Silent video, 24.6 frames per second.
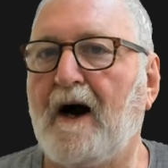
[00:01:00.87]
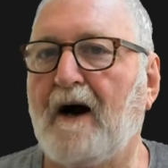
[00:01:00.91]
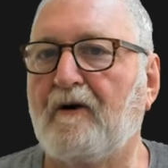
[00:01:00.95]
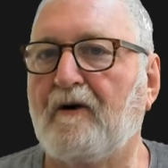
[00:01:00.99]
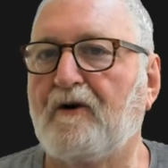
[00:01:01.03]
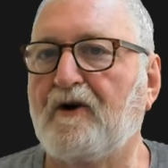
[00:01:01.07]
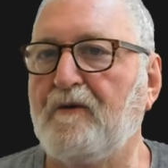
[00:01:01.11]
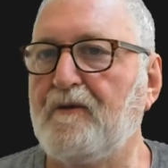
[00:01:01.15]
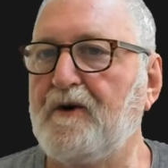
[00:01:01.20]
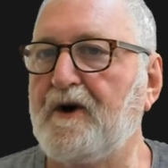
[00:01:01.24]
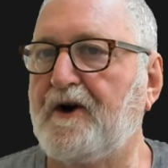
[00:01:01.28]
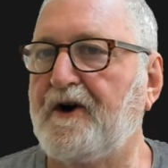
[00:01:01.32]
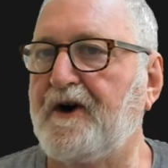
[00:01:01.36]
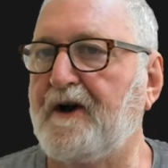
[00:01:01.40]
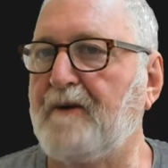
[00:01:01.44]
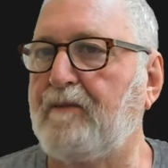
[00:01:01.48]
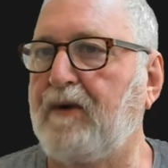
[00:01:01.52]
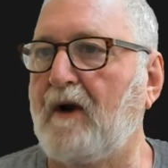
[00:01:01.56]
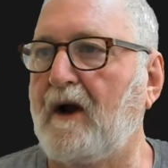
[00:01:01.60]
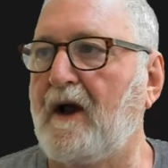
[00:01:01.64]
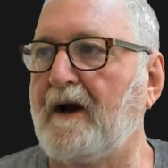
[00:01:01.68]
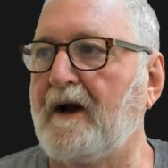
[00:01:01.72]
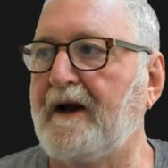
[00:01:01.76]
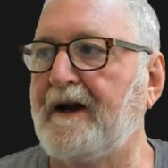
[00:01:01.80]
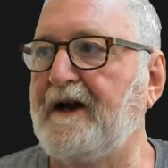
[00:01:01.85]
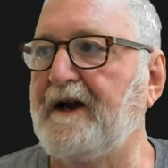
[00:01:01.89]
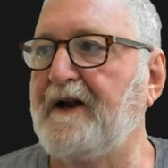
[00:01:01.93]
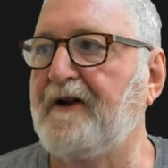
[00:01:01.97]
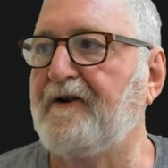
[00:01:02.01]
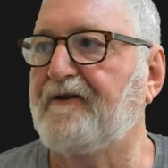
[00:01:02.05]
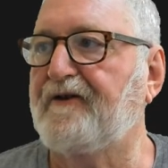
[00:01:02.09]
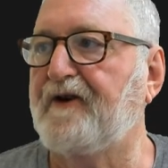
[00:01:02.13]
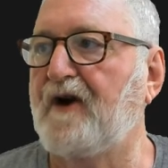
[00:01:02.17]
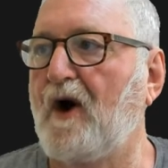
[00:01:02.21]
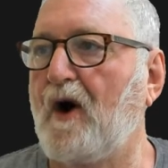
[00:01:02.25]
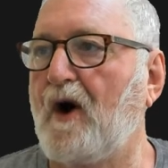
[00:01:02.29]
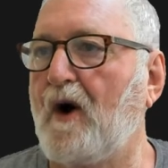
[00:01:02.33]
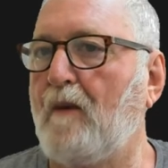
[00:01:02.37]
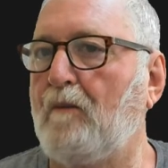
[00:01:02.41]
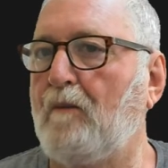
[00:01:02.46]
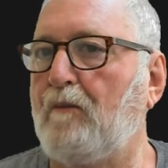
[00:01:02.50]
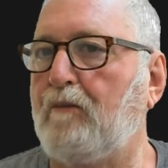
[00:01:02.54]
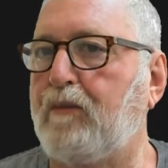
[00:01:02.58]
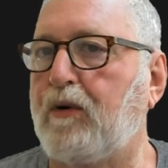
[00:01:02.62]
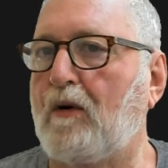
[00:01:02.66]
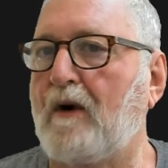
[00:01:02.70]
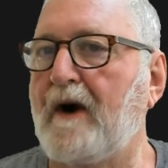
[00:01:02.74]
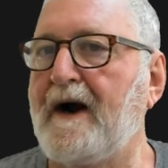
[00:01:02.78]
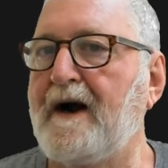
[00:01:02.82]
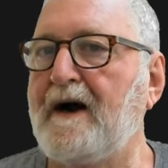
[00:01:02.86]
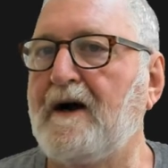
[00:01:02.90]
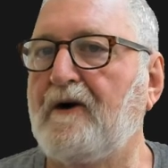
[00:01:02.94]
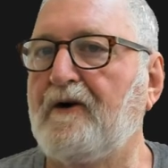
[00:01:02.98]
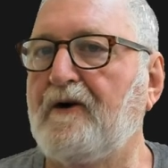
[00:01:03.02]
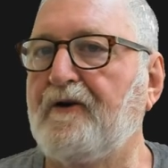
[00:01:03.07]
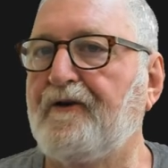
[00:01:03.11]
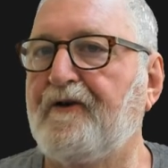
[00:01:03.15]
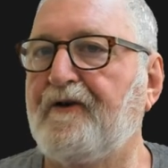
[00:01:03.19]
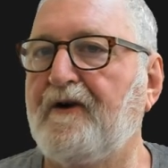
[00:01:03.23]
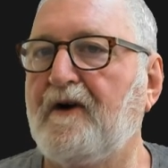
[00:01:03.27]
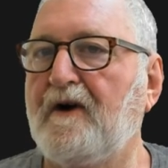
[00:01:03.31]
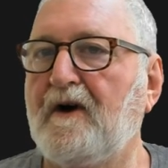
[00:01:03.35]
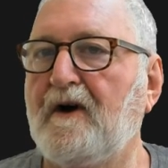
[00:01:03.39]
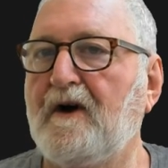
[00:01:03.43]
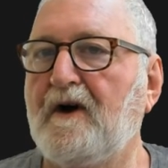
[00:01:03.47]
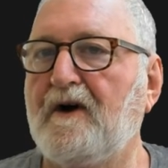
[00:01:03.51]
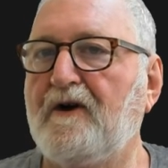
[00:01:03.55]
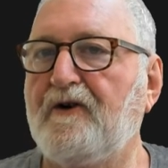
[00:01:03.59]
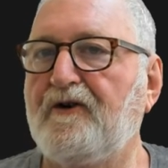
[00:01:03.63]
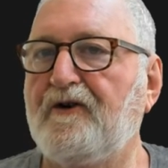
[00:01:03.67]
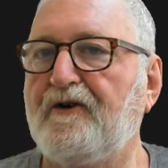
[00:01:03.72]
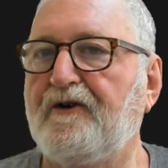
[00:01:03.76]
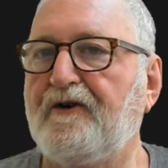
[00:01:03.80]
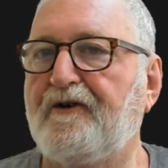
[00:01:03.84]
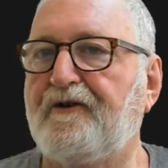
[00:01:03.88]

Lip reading: Community Plugins, Browse, just